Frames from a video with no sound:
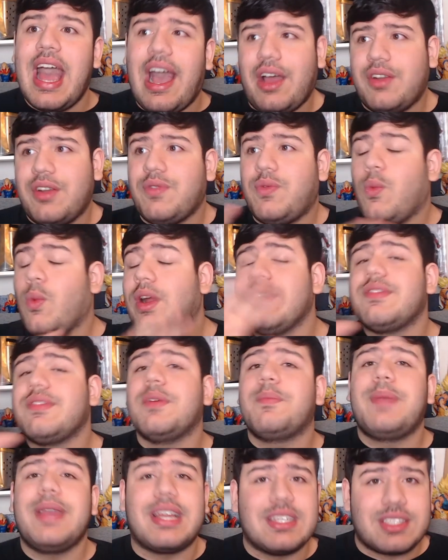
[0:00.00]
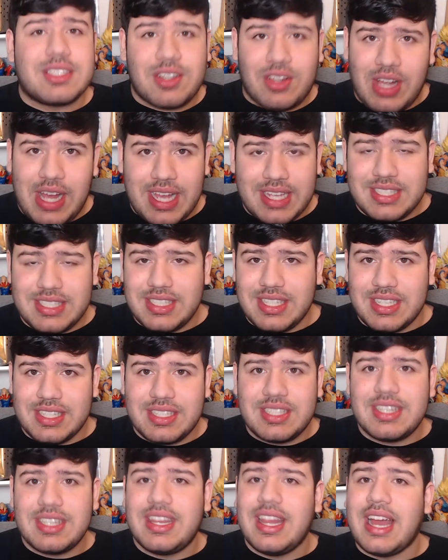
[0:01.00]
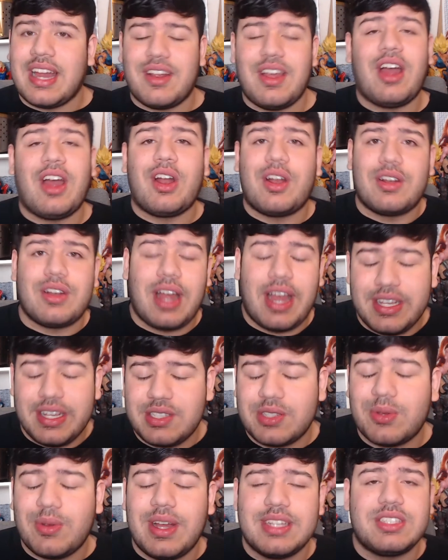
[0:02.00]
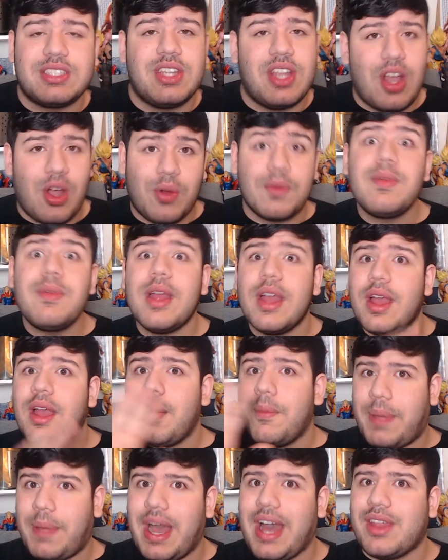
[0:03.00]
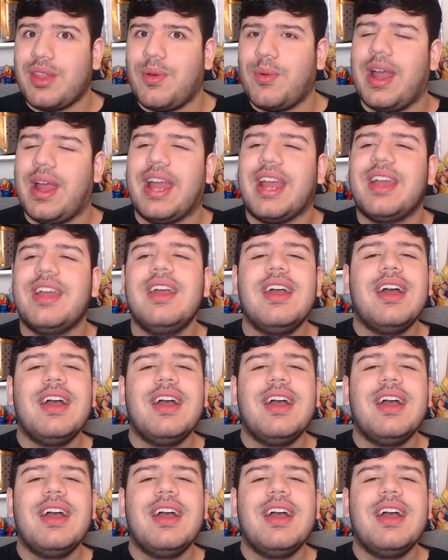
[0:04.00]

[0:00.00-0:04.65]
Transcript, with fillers: out of one of the biggest classes that our high school has known, by the way.